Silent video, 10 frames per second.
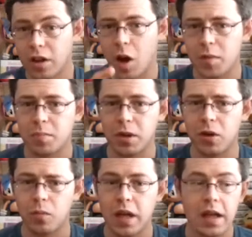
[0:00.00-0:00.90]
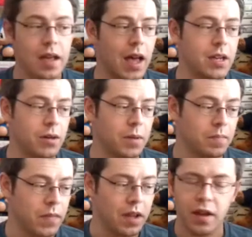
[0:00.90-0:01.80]
Comments below. Anyway,
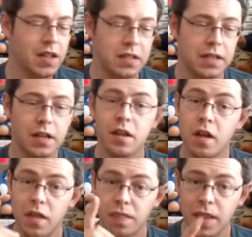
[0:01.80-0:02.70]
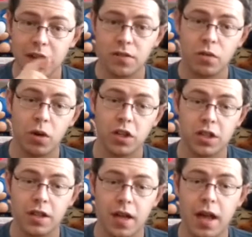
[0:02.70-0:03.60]
as I said, thanks for
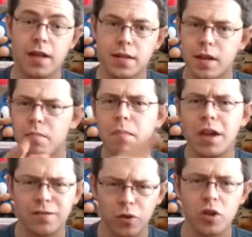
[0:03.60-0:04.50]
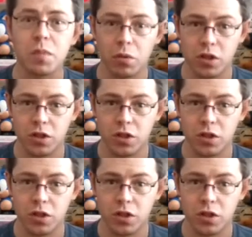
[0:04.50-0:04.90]
watching, and may the Force be